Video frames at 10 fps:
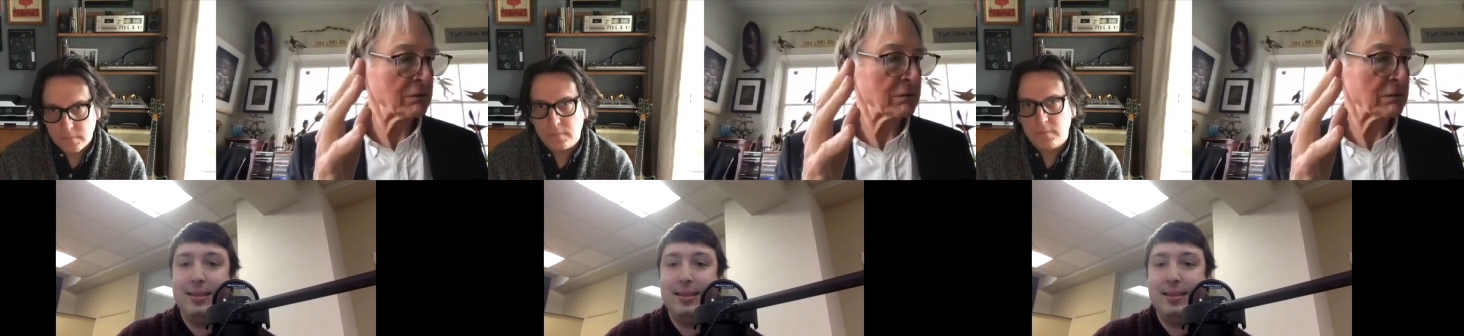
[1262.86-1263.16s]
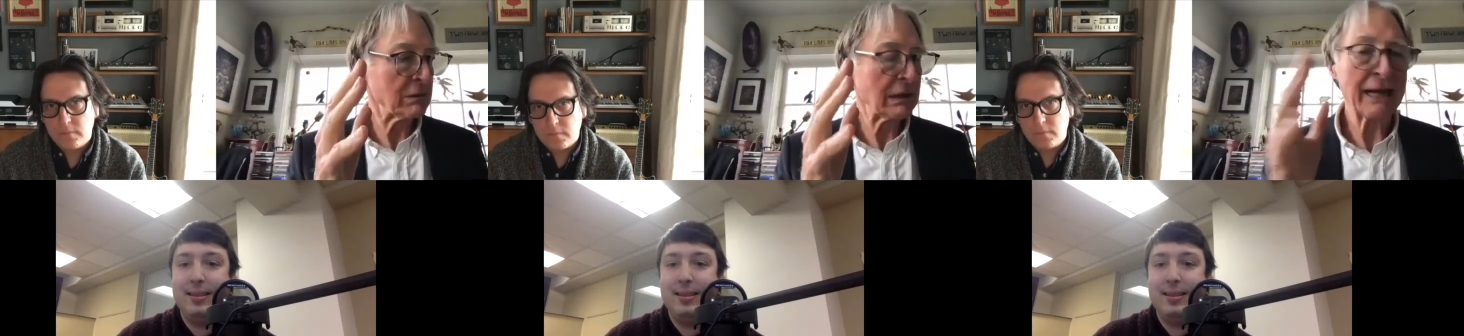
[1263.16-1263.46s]

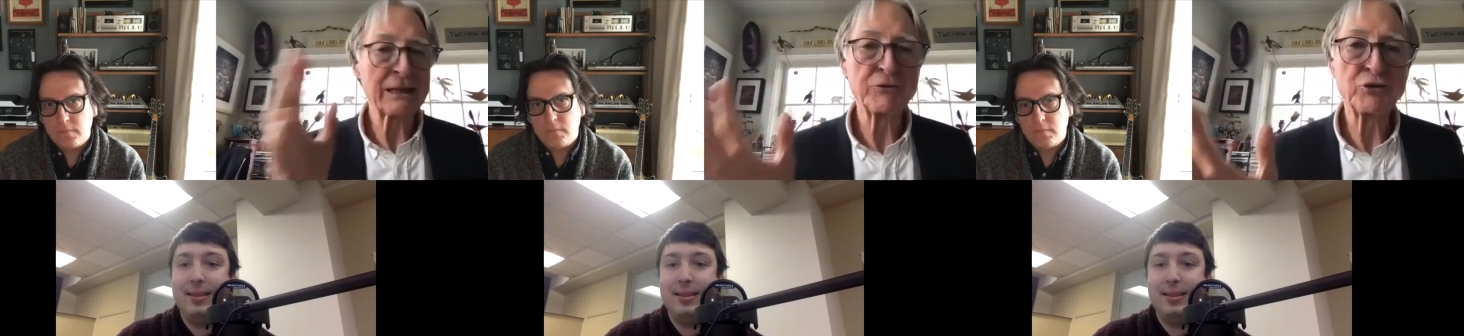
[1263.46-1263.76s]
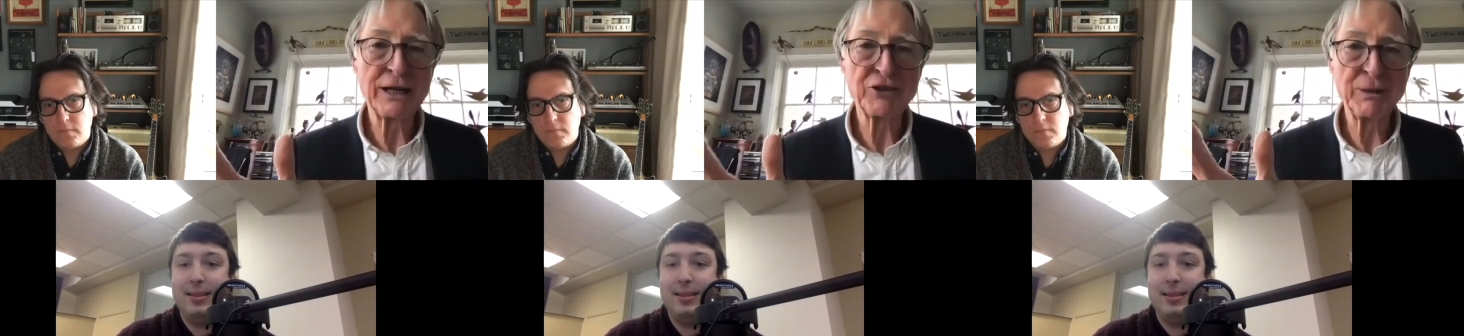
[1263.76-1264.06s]
Speaker 1: lack of
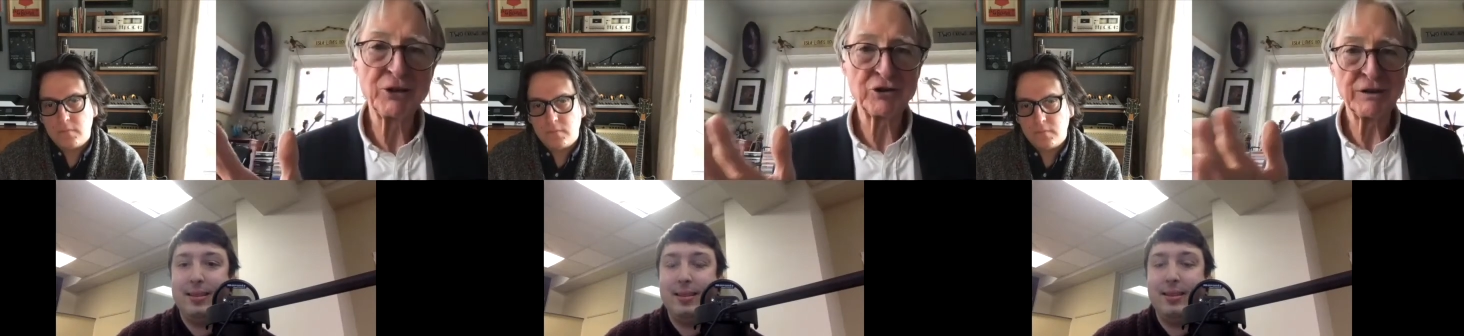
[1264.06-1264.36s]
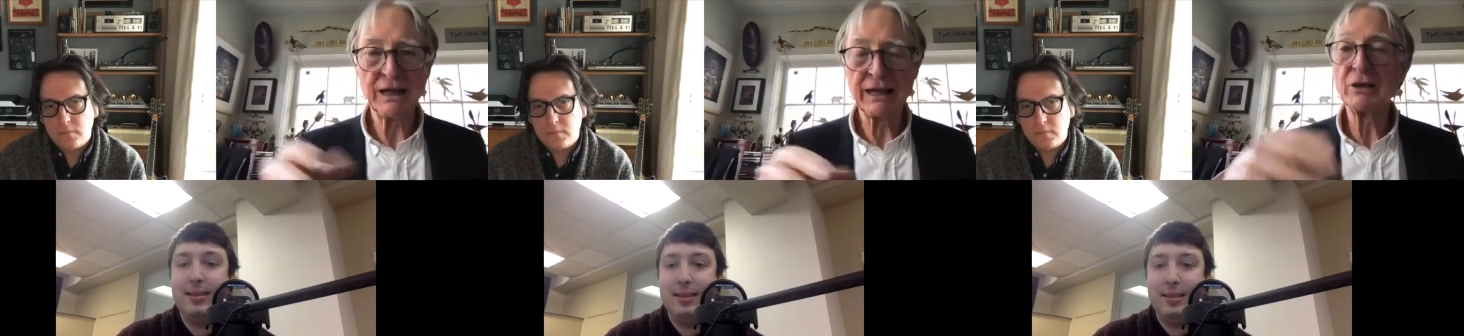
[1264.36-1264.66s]
transmission.
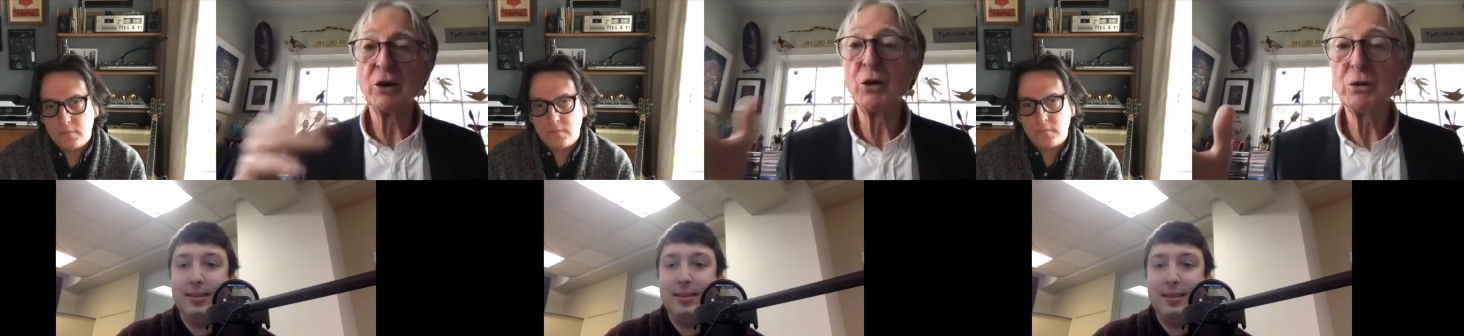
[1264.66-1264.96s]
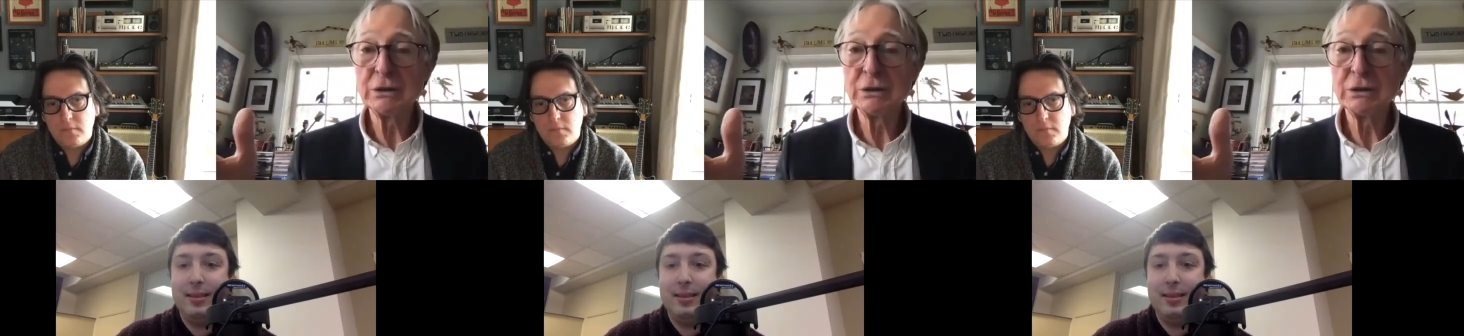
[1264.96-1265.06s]
Hello,